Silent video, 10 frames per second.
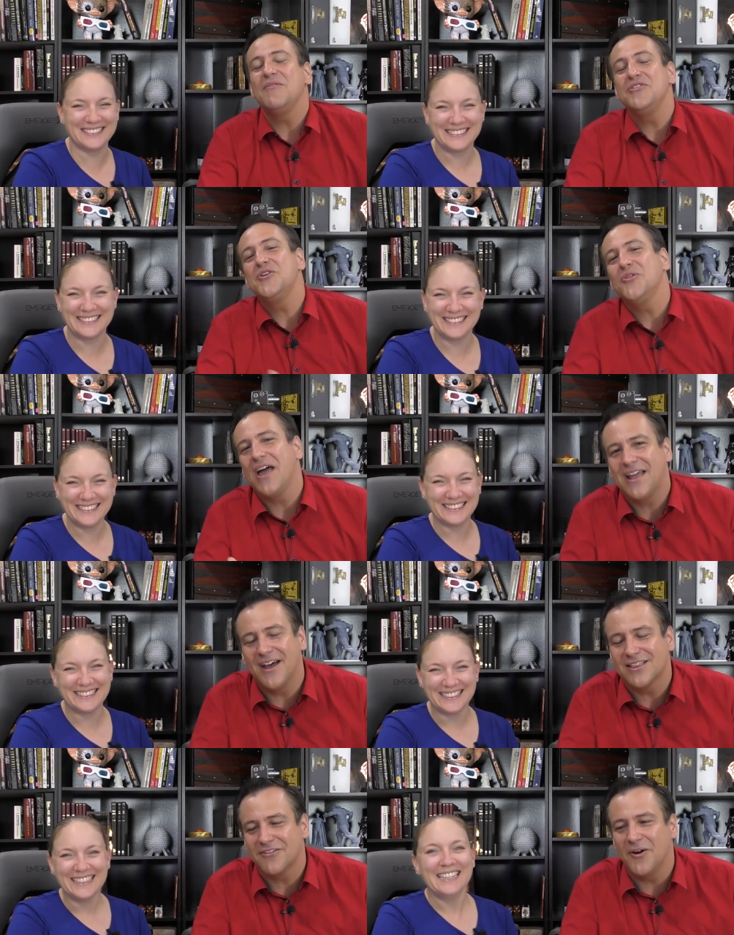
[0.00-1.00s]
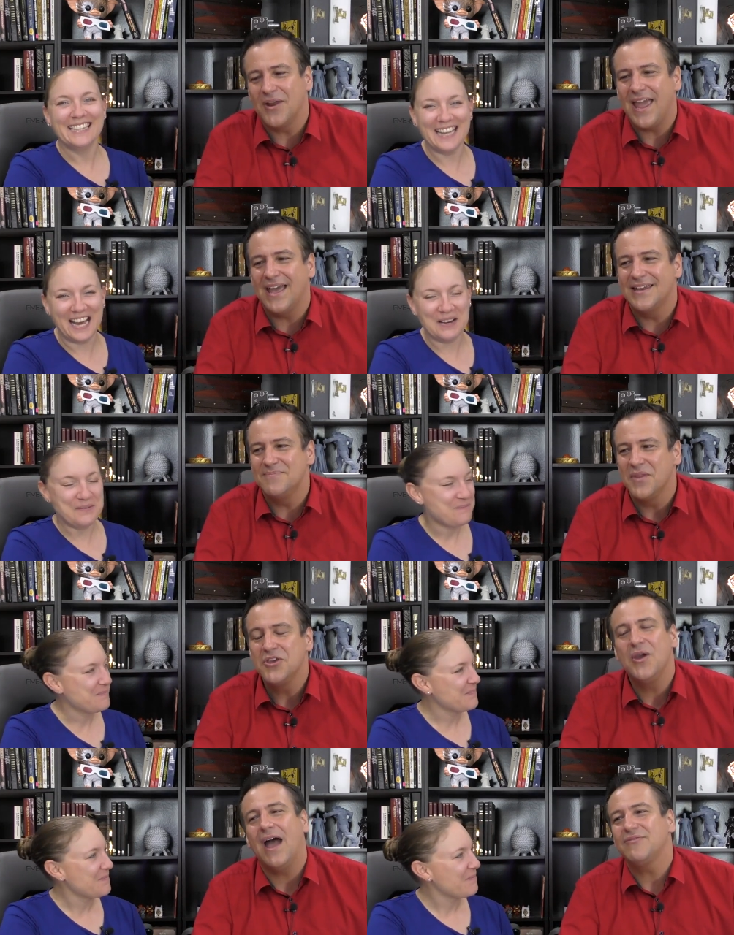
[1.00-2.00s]
Speaker 1: if you do like Cutthroat, yeah. and
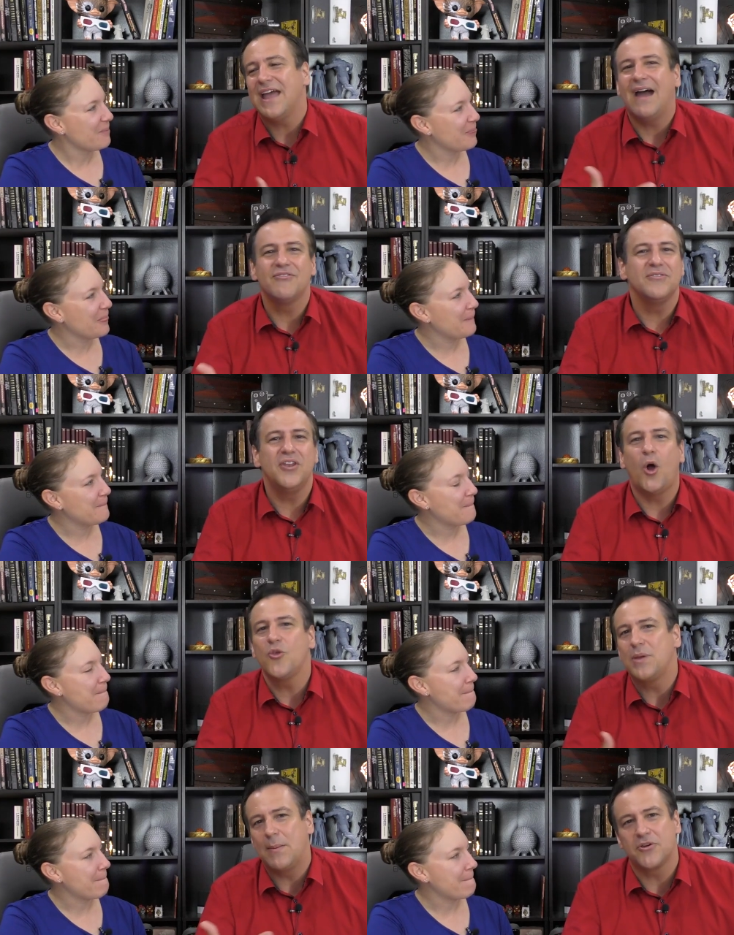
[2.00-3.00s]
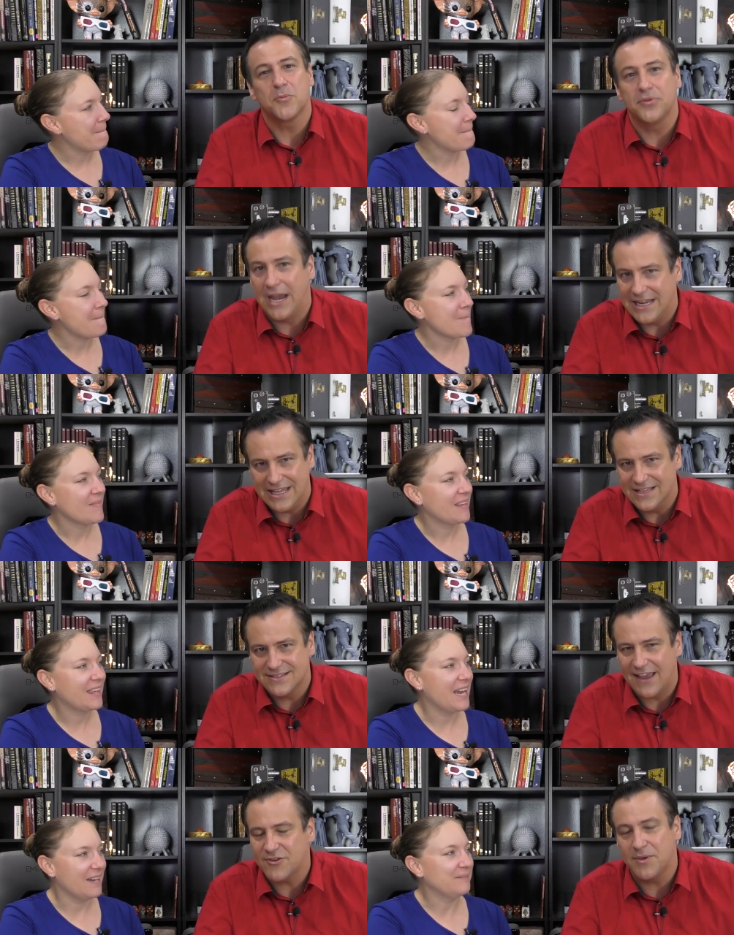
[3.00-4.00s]
you have to have know the people you're playing against.
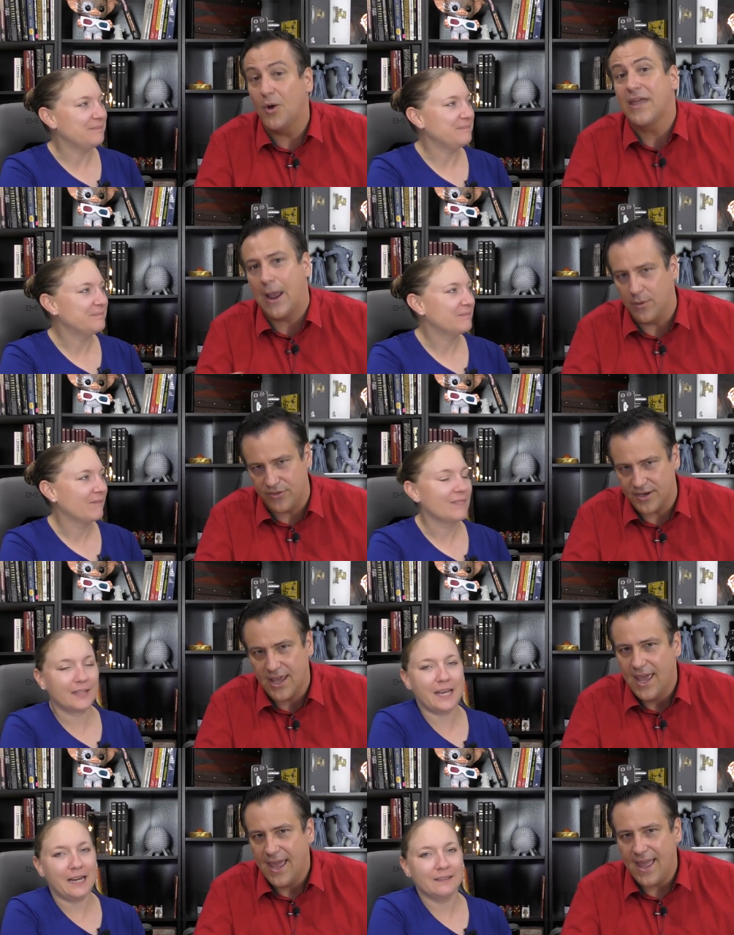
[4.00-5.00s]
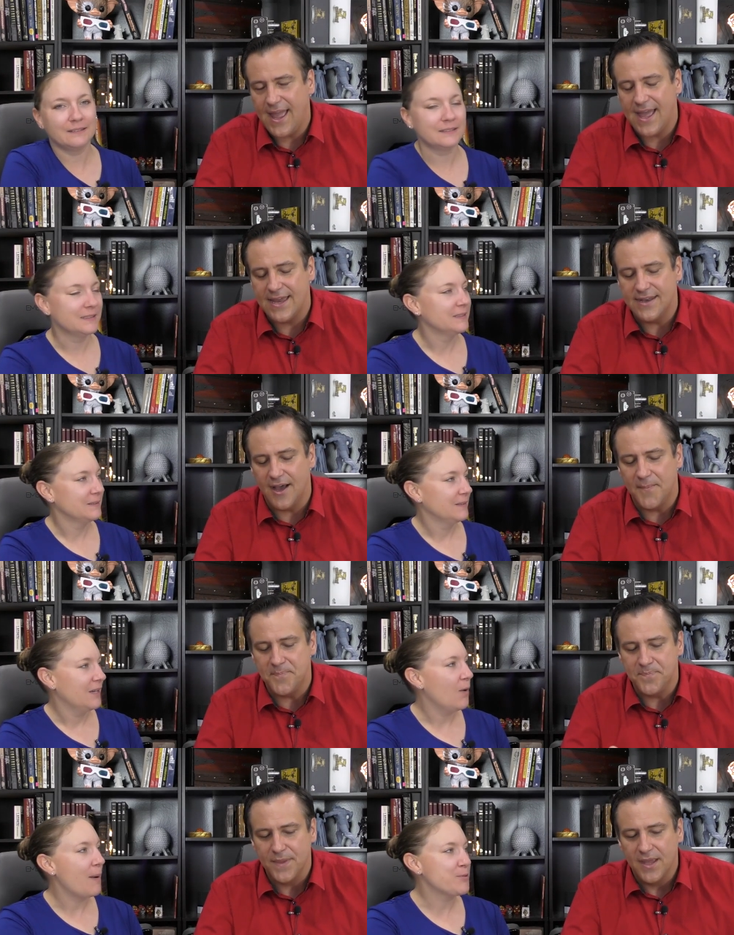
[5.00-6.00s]
They yeah. have to be okay with it. Yeah. And
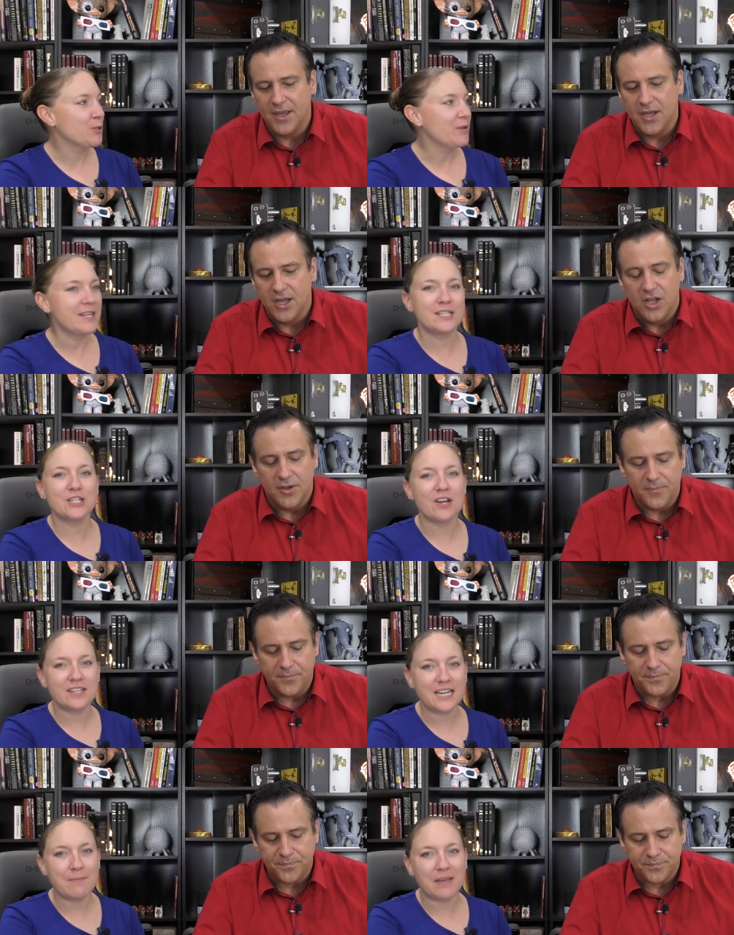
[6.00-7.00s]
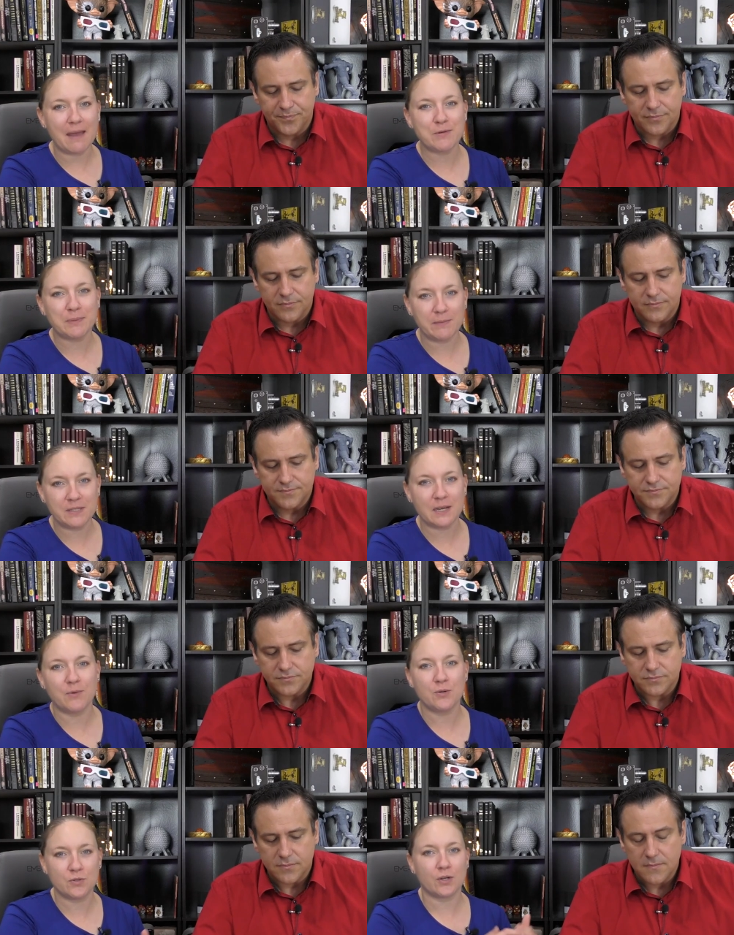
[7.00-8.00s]
um, oh,
Speaker 2: absolutely. This is not the type of game to play with
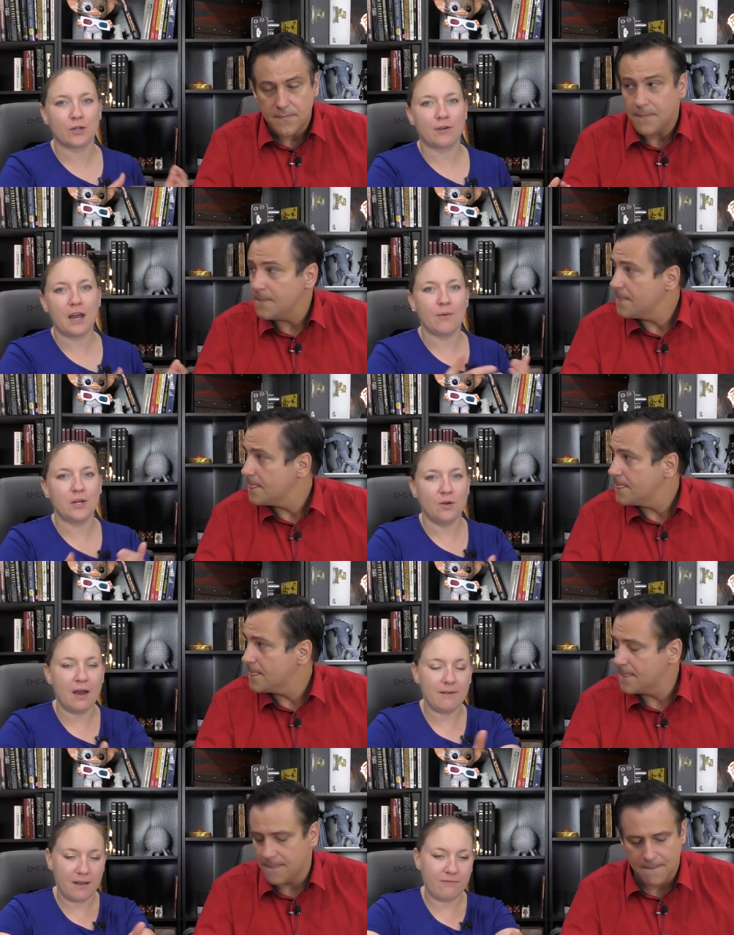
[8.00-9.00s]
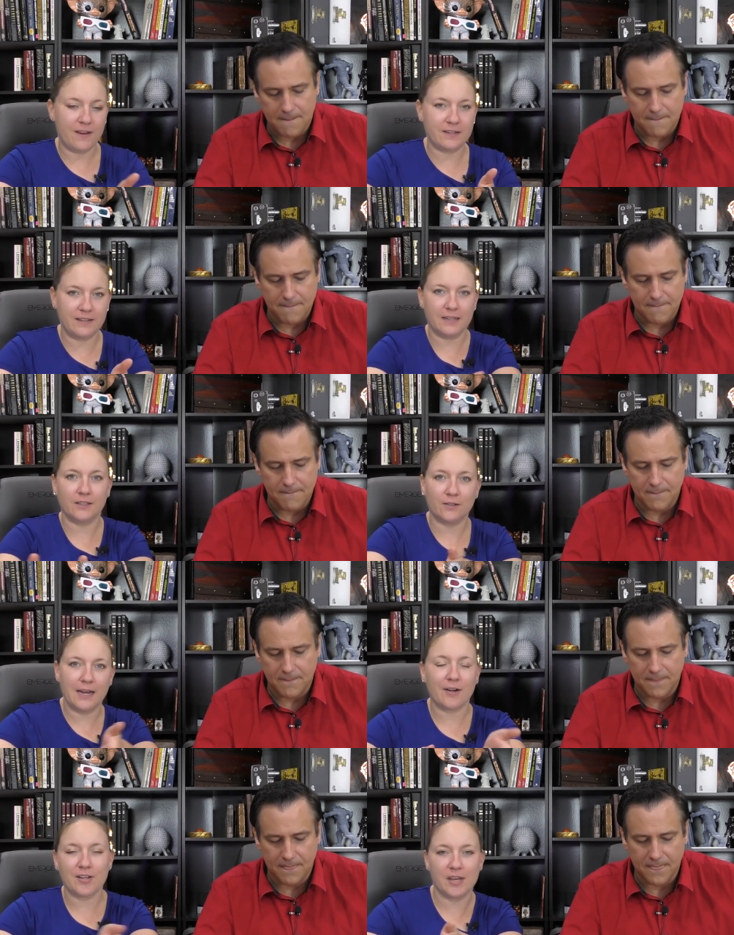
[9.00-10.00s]
someone who's going to cry when you uh, affect their little
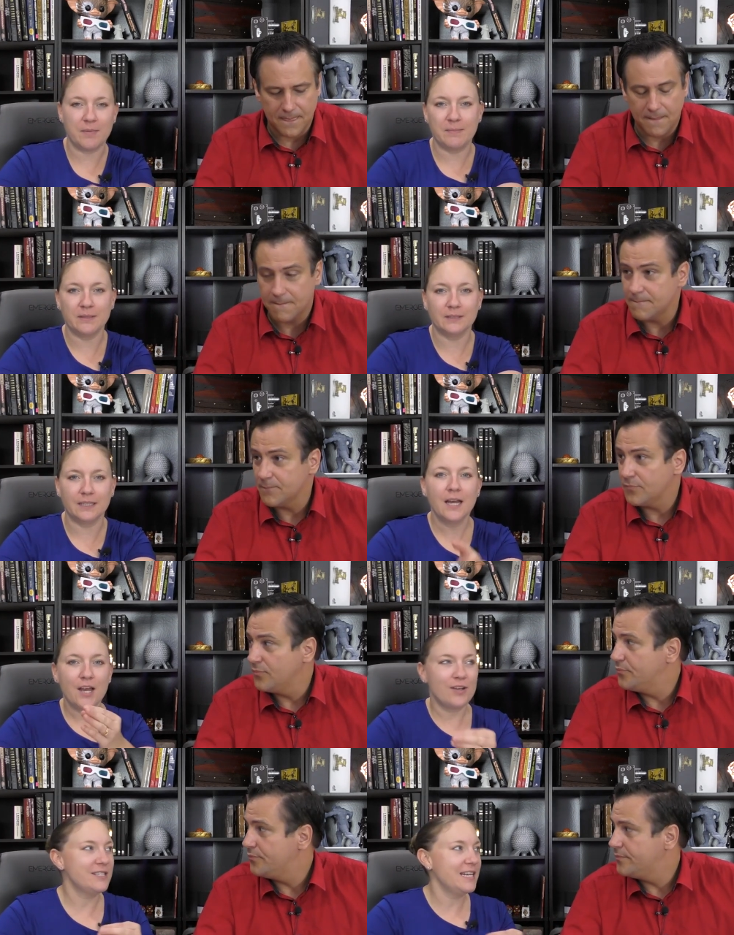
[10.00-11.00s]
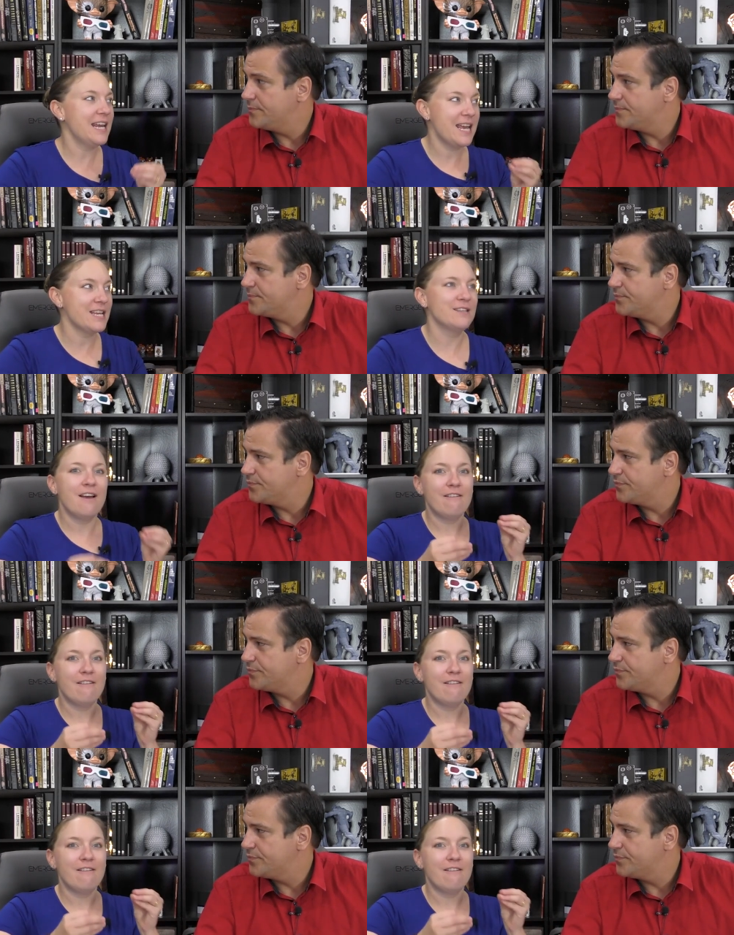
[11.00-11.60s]
area they've been building because it is